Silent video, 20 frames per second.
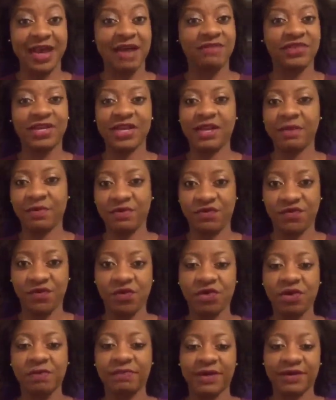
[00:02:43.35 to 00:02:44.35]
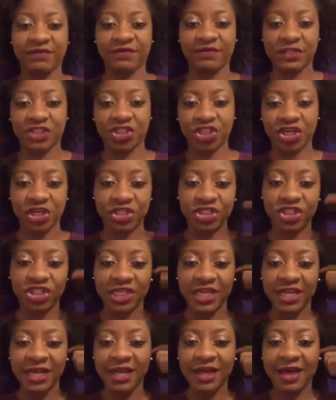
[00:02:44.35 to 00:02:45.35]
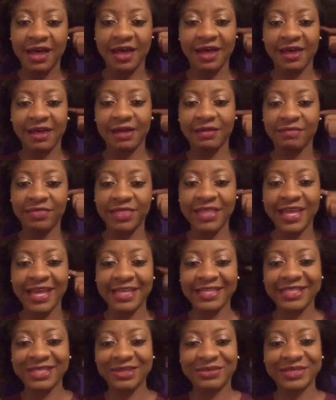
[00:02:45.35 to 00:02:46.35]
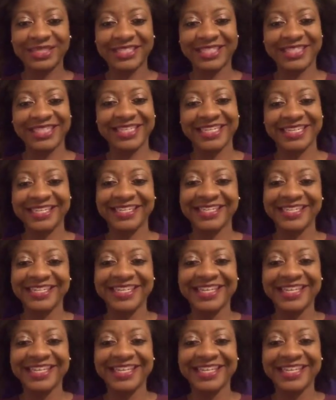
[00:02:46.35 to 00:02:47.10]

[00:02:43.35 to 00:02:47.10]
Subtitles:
I've done it before, but for church. Thanks, Quisha.